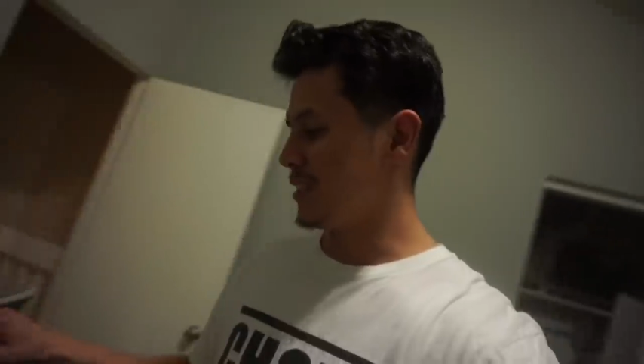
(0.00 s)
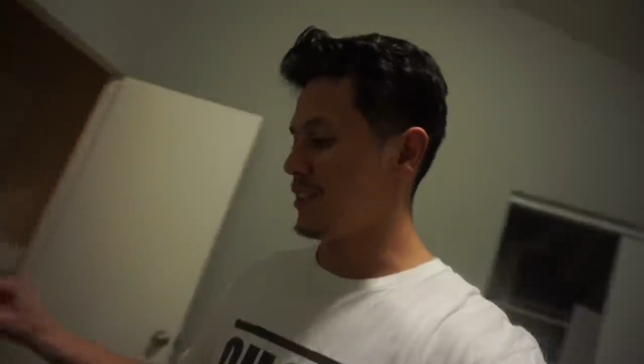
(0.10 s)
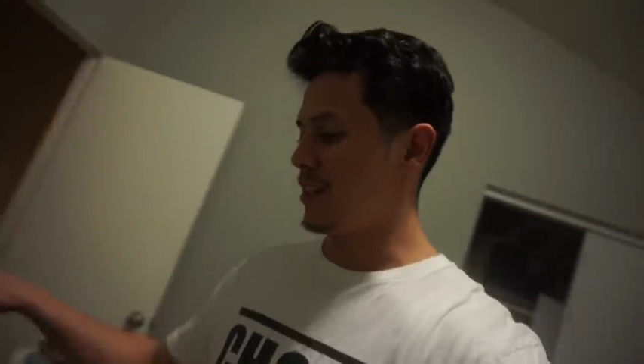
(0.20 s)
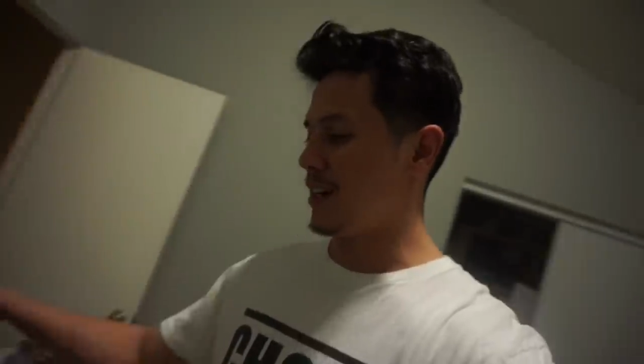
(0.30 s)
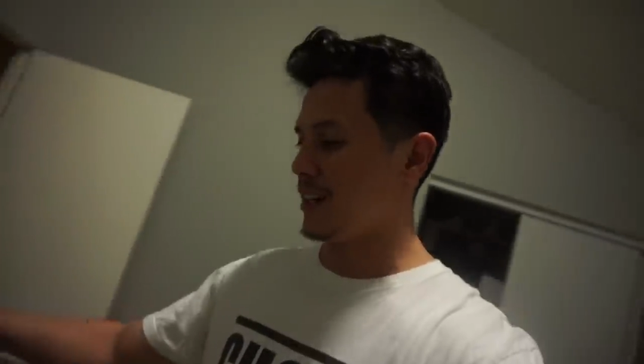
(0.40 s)
any
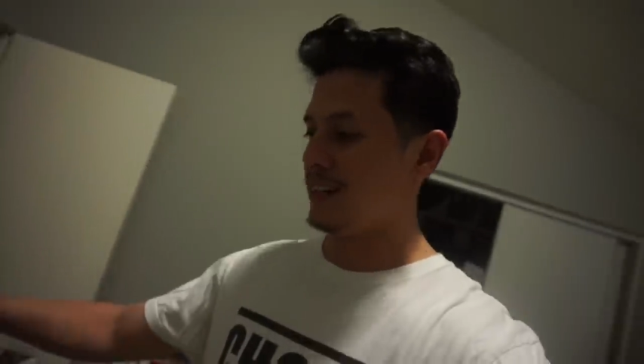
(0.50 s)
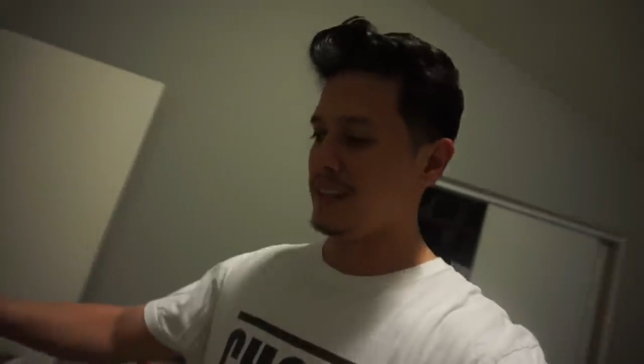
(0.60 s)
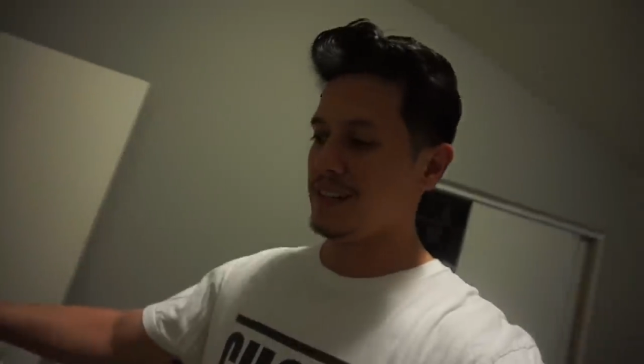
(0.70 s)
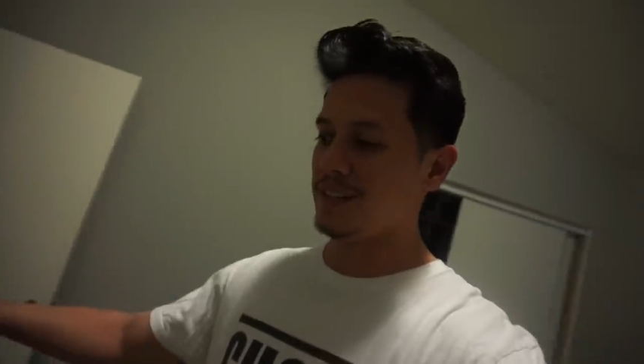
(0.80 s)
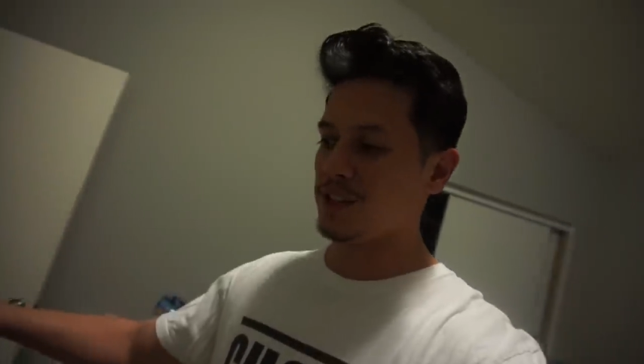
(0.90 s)
talking
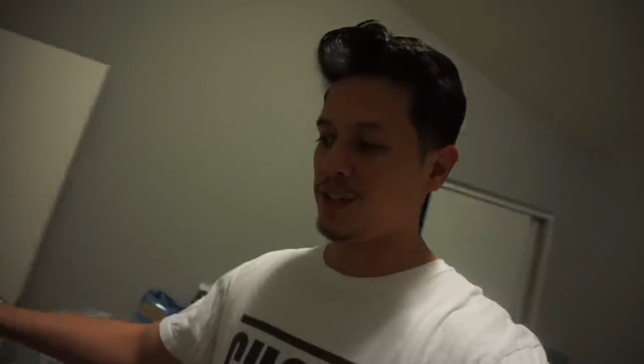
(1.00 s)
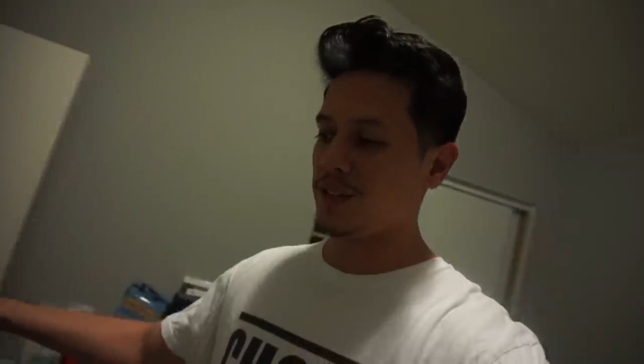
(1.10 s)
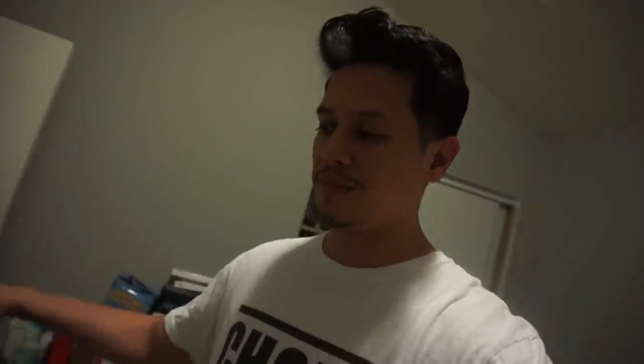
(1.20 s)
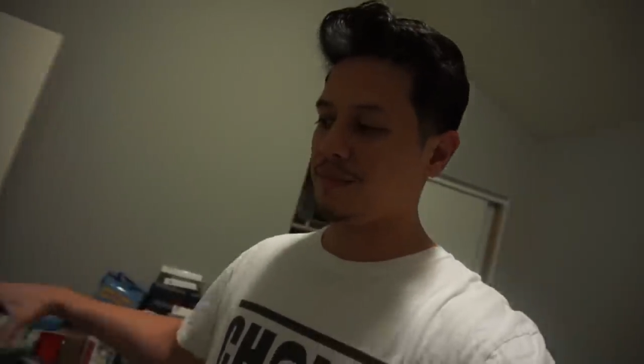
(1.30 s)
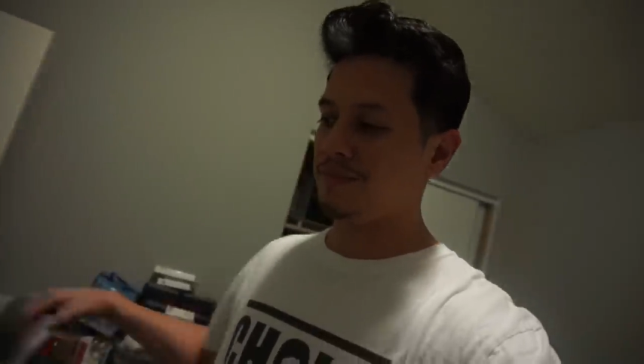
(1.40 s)
things or
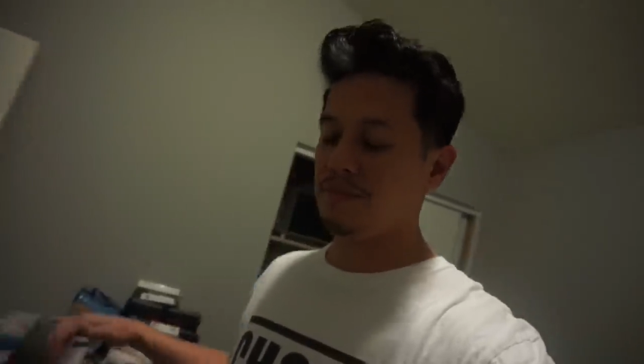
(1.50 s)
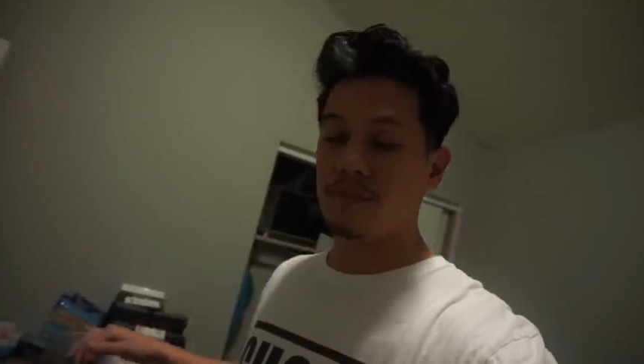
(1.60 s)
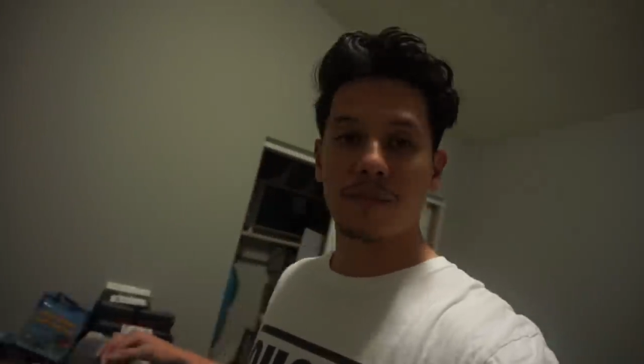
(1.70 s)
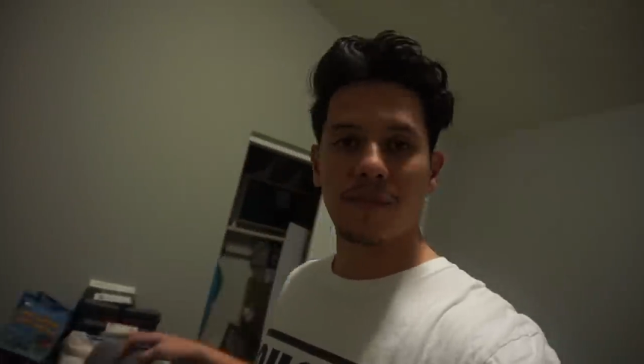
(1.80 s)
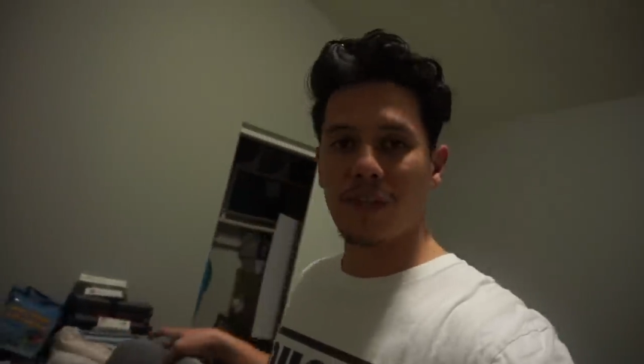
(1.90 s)

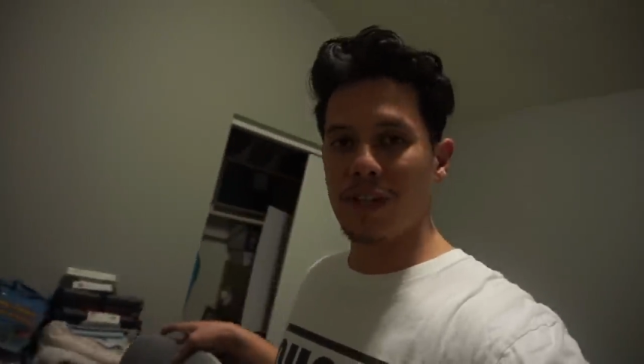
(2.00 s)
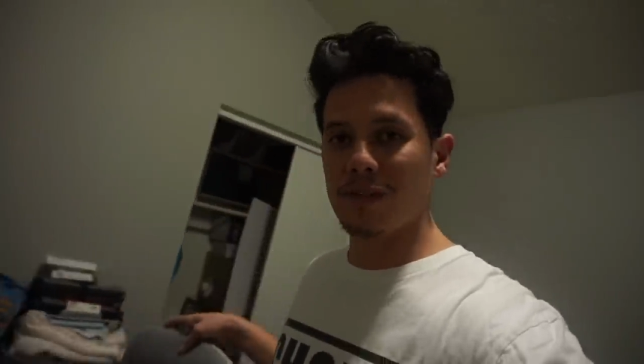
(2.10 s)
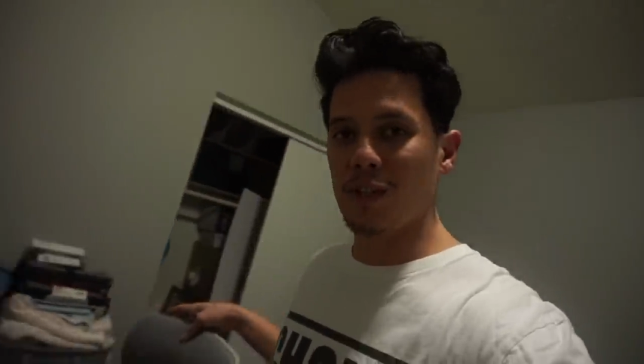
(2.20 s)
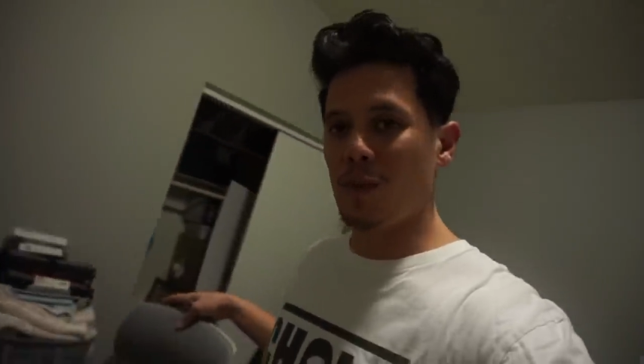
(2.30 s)
videos that you